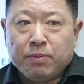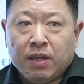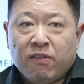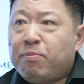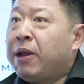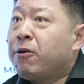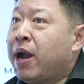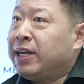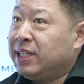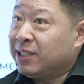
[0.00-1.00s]
give better
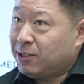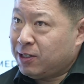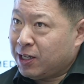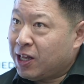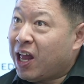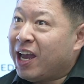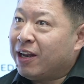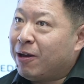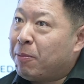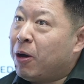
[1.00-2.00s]
ideas to the
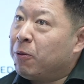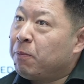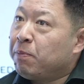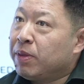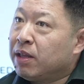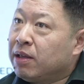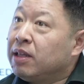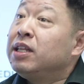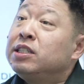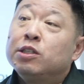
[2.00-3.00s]
client about
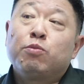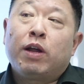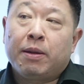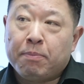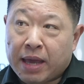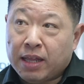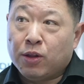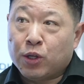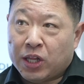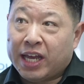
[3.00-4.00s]
this is what it may
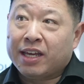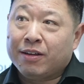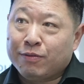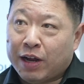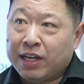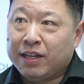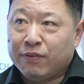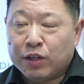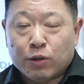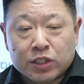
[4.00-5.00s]
look like, right?
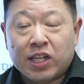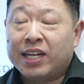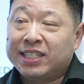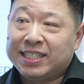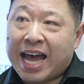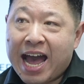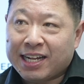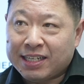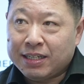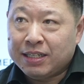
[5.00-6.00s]
Even though it's not
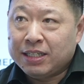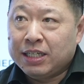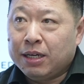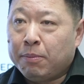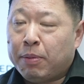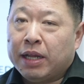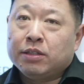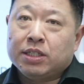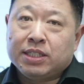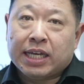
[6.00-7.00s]
exact,
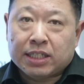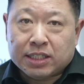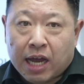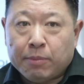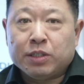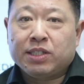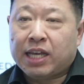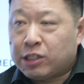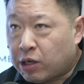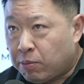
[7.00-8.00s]
but to take the time to
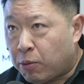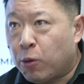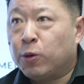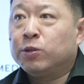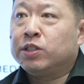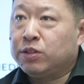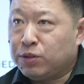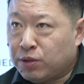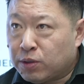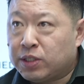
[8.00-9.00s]
sketch out boards and
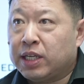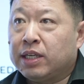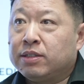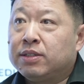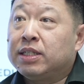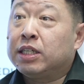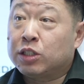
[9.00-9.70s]
do those things, it's